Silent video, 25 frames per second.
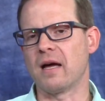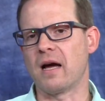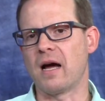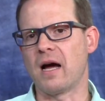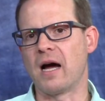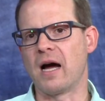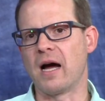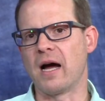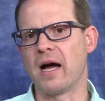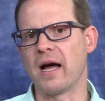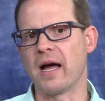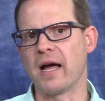
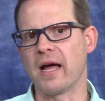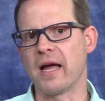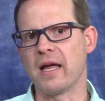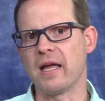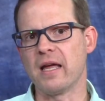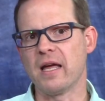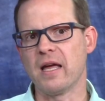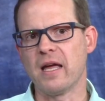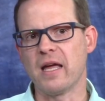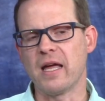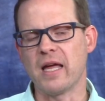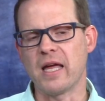
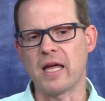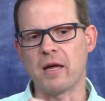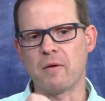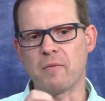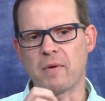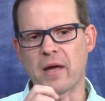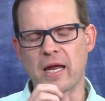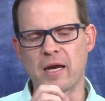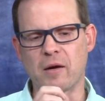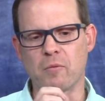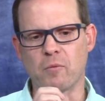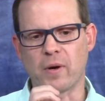I
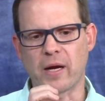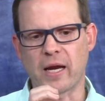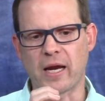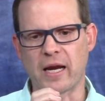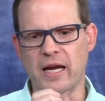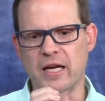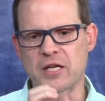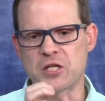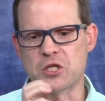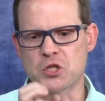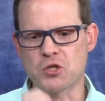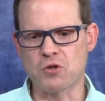it, and, it, and
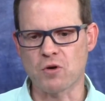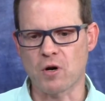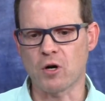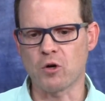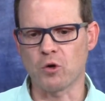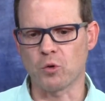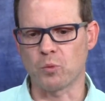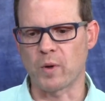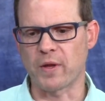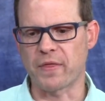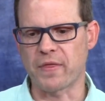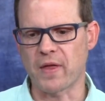I
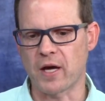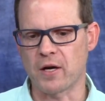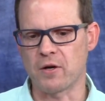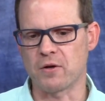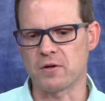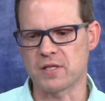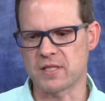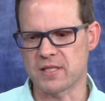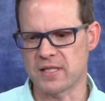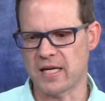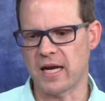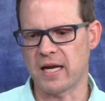struggled with
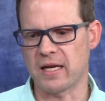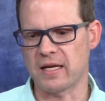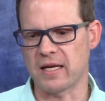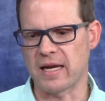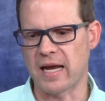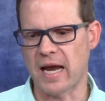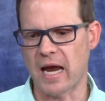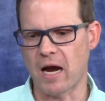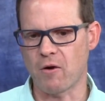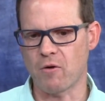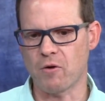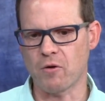understanding
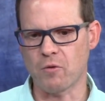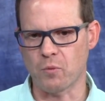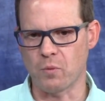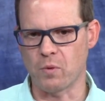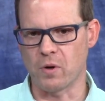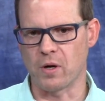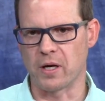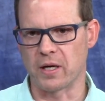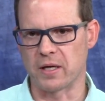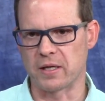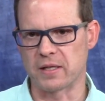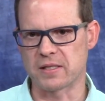how it
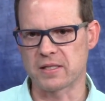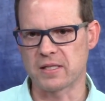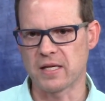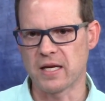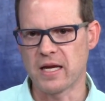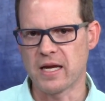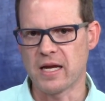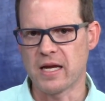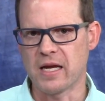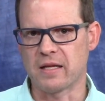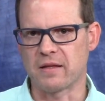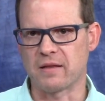was
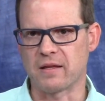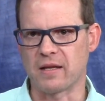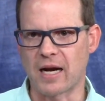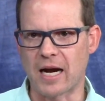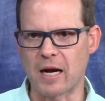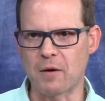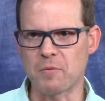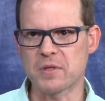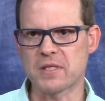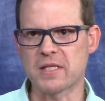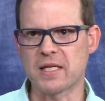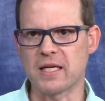that
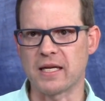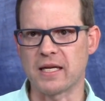I was going to